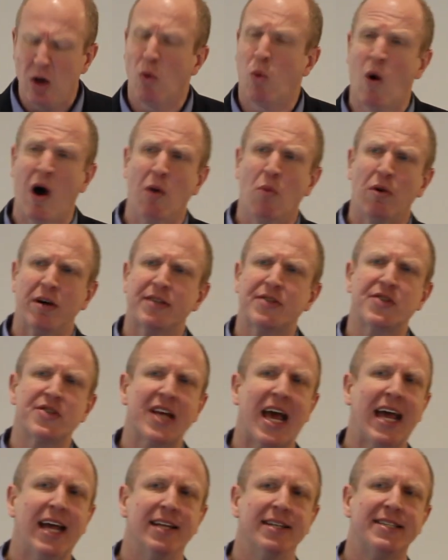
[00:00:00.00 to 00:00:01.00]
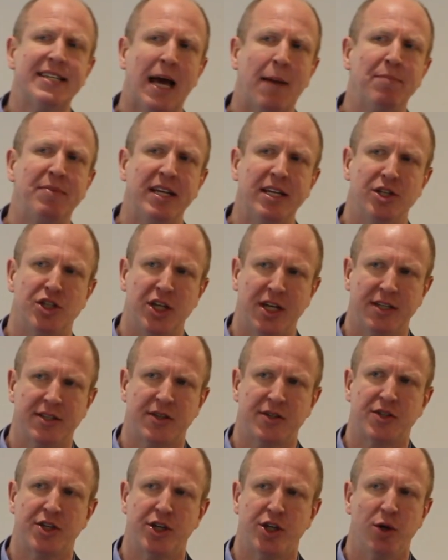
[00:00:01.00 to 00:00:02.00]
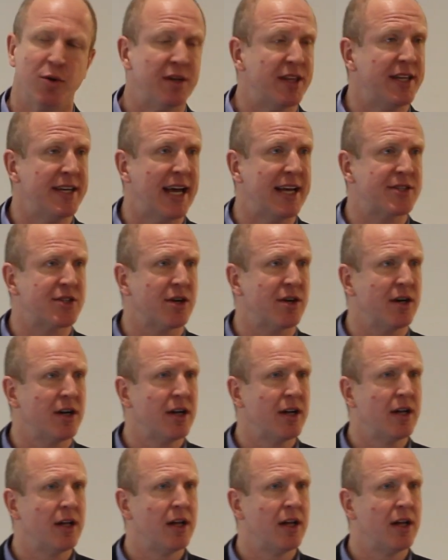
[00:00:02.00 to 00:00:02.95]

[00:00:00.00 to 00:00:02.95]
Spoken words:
What was Satan tempting Jesus to do in the desert?